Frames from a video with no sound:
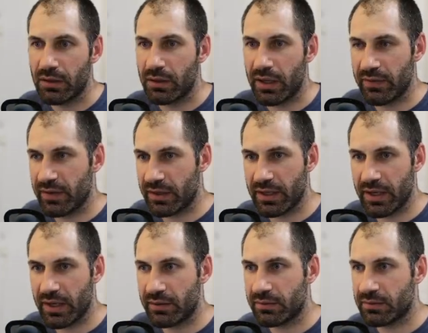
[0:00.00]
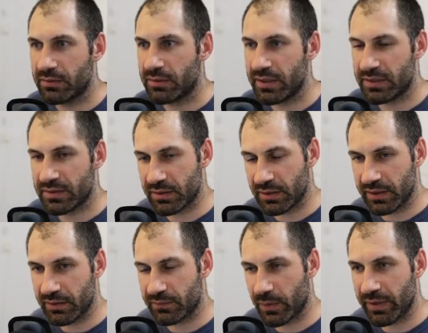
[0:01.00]
And then again, it's
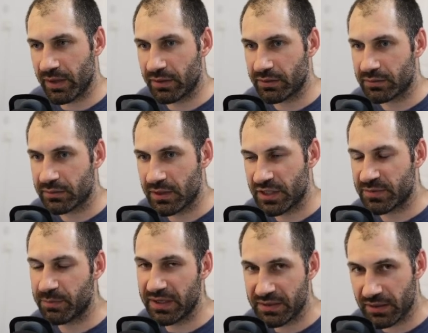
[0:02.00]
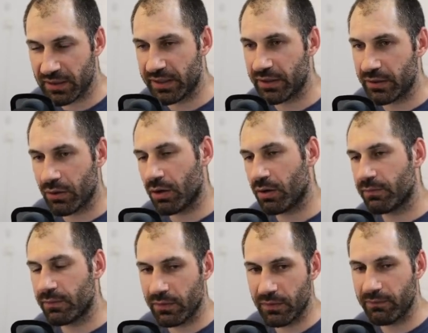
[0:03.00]
deleted from here. It's been deleted
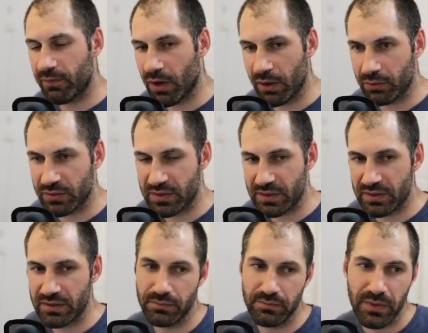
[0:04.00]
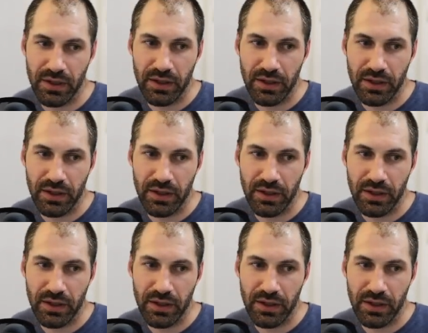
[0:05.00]
off the file system.